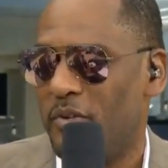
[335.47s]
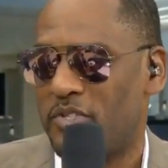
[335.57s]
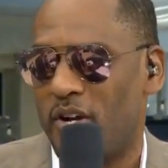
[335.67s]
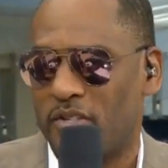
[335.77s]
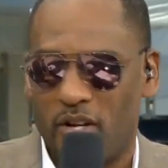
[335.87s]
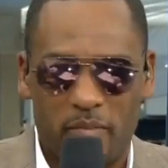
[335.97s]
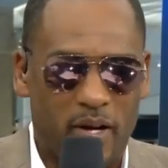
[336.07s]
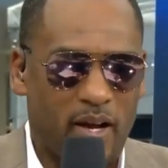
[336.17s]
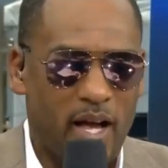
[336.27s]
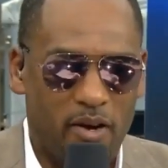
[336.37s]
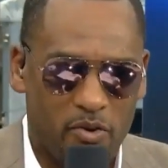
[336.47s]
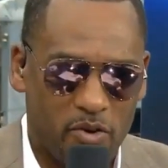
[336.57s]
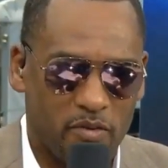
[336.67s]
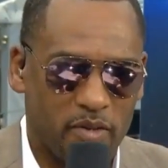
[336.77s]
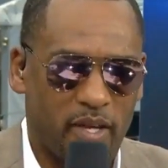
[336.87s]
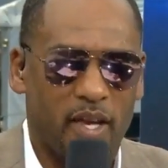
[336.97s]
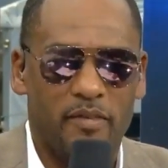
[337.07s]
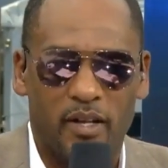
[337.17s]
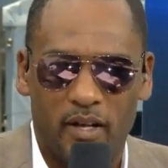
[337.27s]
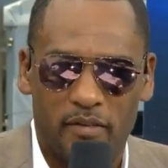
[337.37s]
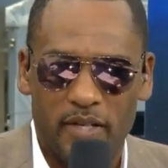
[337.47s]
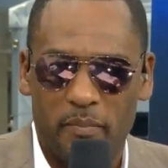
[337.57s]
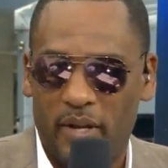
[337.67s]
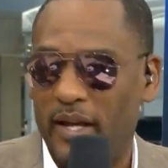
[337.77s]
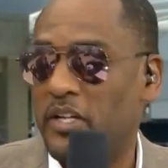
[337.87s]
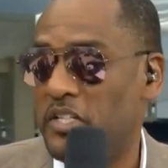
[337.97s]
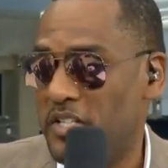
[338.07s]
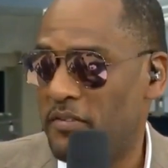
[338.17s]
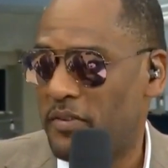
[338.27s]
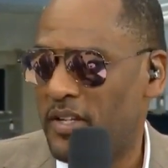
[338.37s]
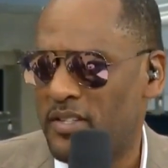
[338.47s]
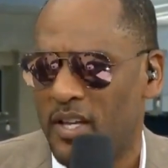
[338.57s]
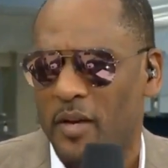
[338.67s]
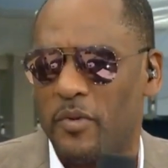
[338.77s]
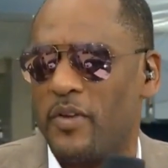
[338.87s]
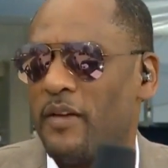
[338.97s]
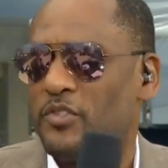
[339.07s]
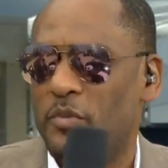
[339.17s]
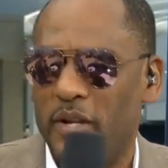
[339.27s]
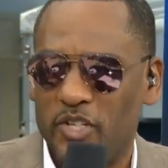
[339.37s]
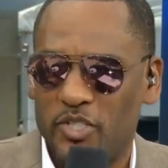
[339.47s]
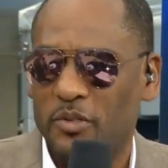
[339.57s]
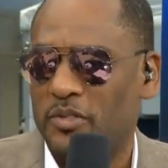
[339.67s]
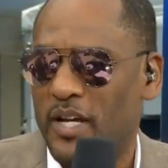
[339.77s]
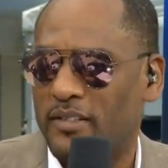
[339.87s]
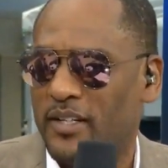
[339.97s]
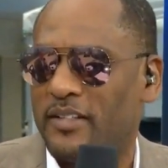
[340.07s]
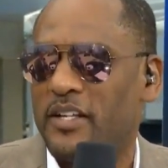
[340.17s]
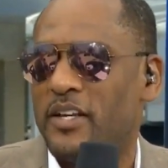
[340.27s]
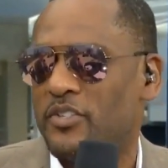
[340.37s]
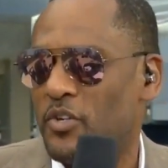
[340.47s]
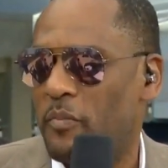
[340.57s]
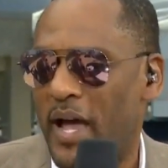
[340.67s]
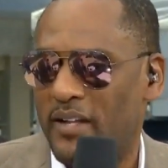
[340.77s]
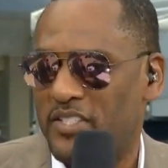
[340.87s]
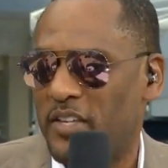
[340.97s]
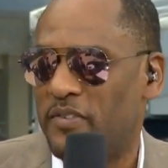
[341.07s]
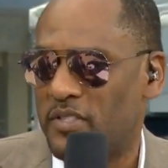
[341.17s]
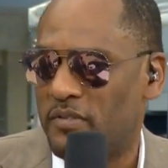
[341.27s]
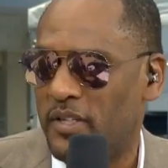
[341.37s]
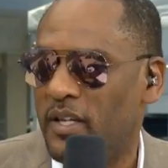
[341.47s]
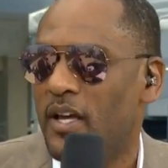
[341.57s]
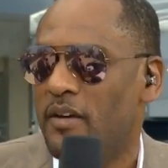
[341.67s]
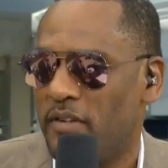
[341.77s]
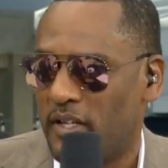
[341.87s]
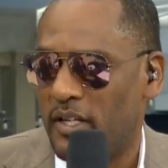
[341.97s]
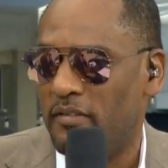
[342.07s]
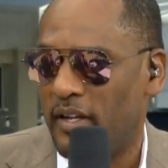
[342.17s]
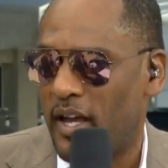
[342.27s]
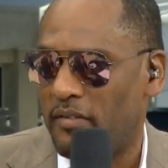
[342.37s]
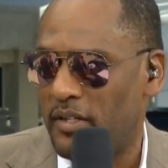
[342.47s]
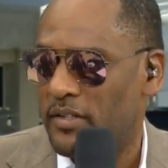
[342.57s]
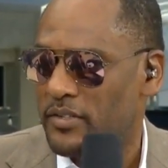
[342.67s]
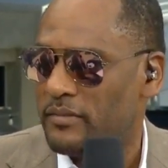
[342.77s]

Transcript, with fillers: When you start talking about Kyle Korver, Kevin Love, they play good defense. We have too many shooters out there, then there's no balance defensively for the Cleveland Cavaliers.